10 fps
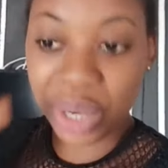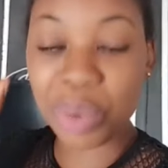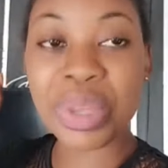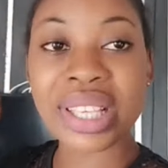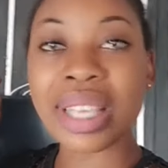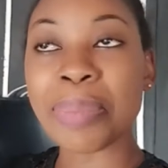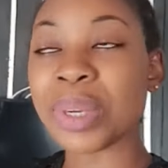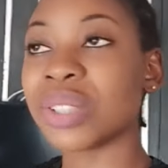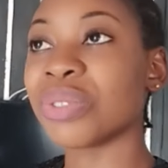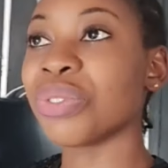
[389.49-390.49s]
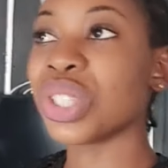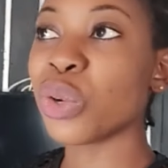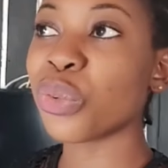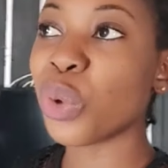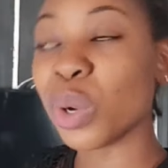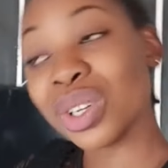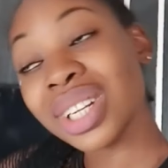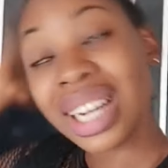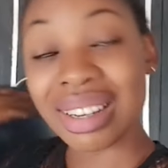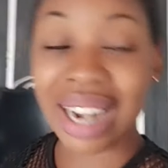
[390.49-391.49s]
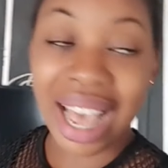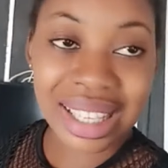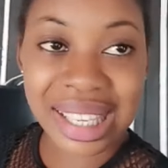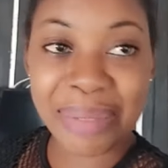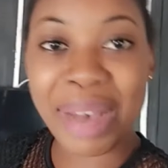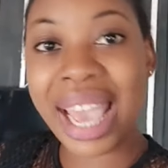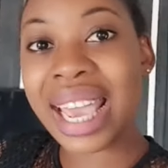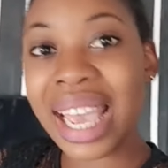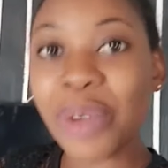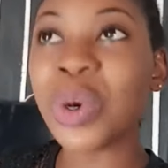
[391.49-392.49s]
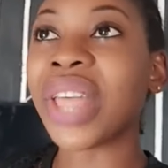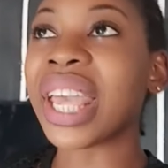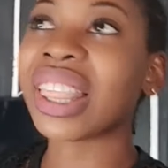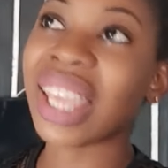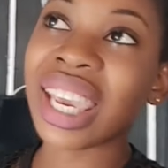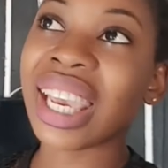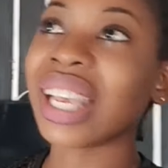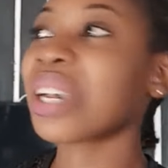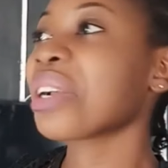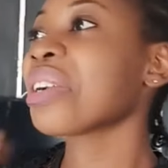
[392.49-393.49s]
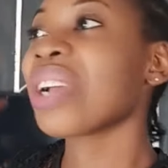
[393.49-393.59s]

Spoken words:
There will be a separate video for relaxing my hair, what I think.